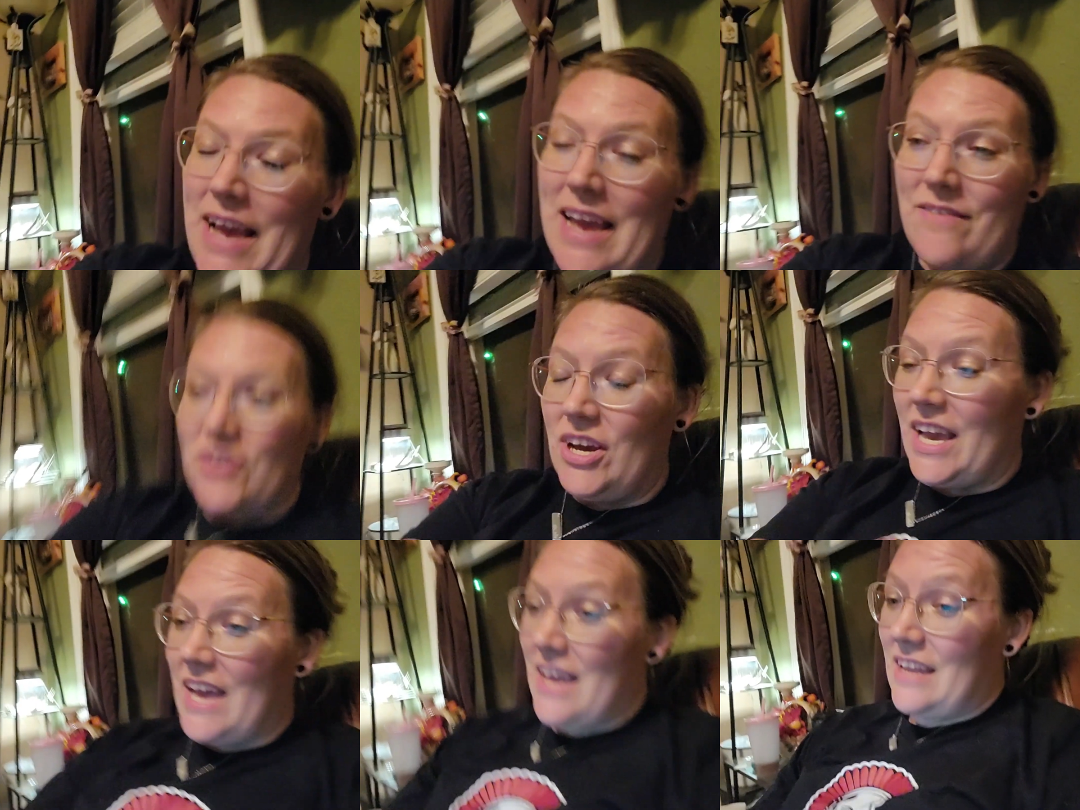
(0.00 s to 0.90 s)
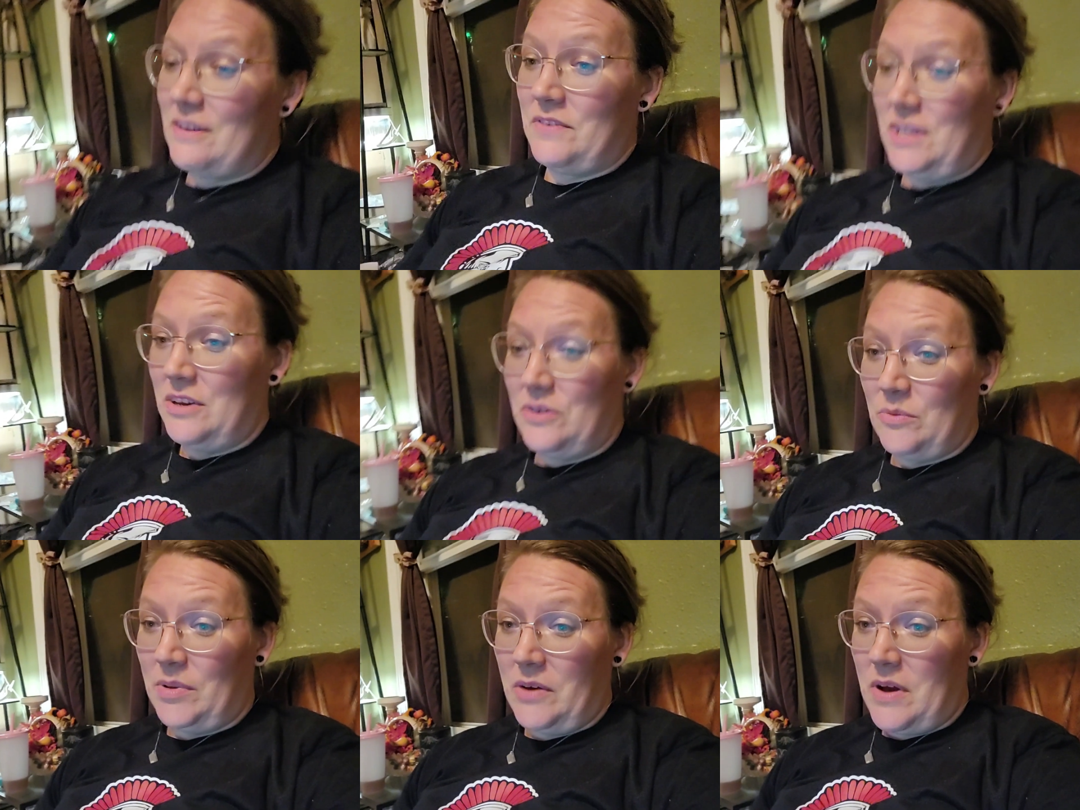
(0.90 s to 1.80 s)
have not had a video
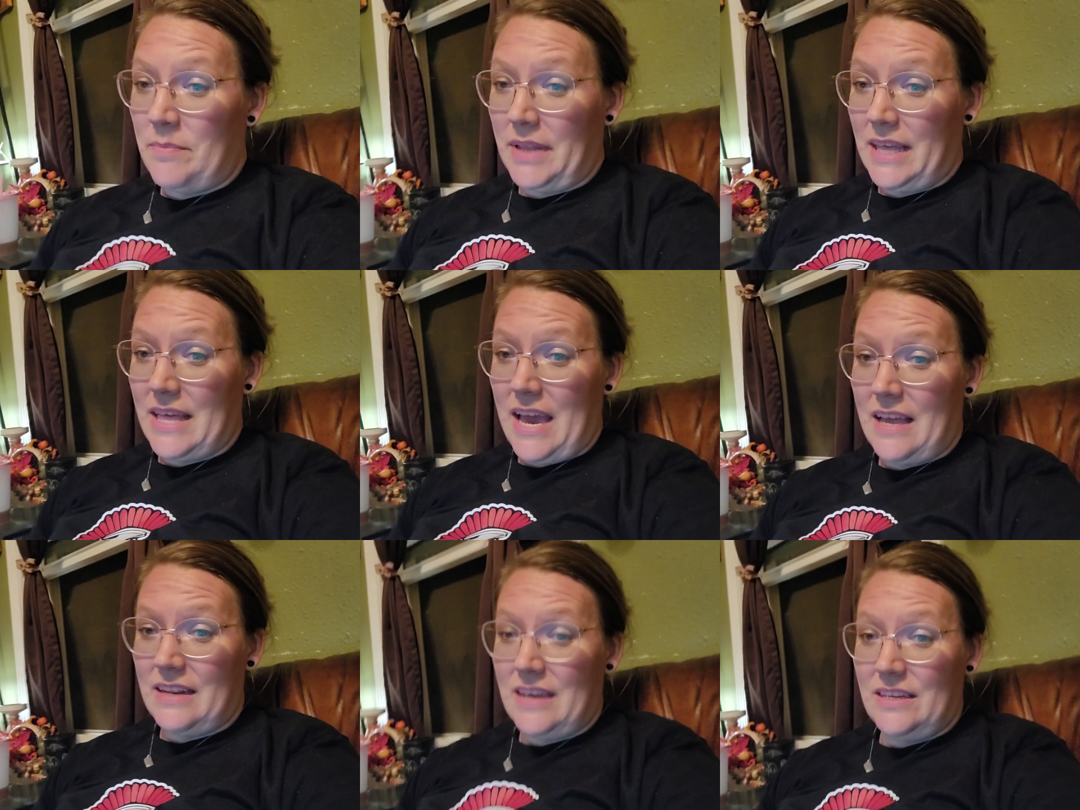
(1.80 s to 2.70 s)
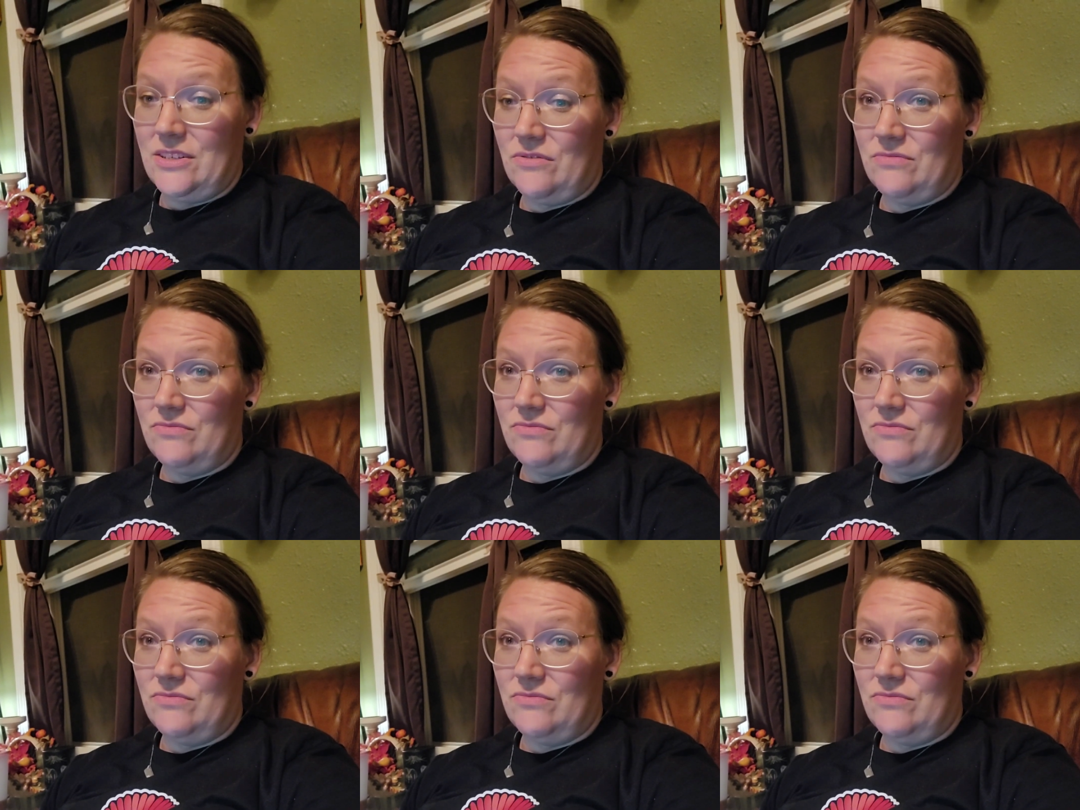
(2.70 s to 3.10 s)
blow up like that. I don't